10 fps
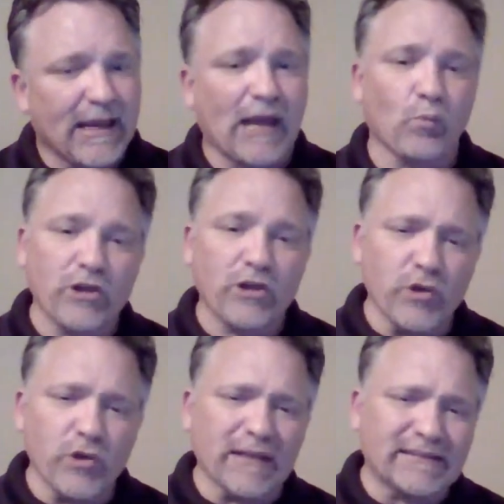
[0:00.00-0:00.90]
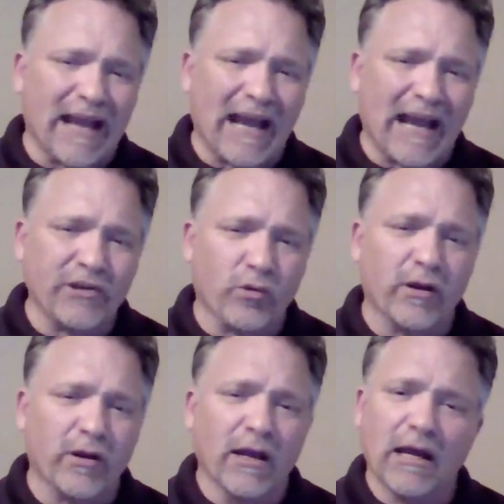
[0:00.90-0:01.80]
And when you can tie
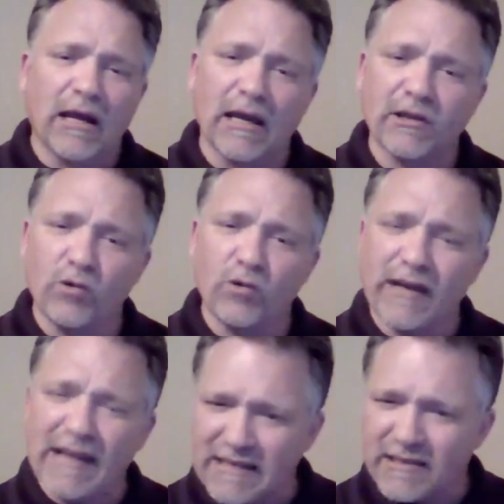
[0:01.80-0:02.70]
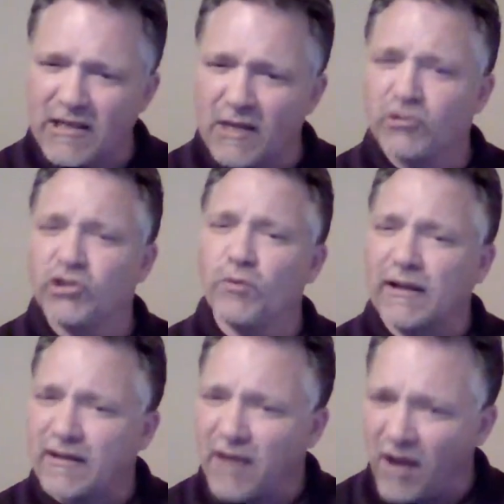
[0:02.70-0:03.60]
your income to
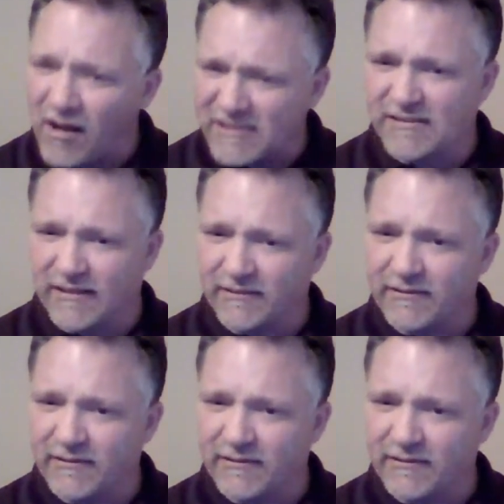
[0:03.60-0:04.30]
a constant,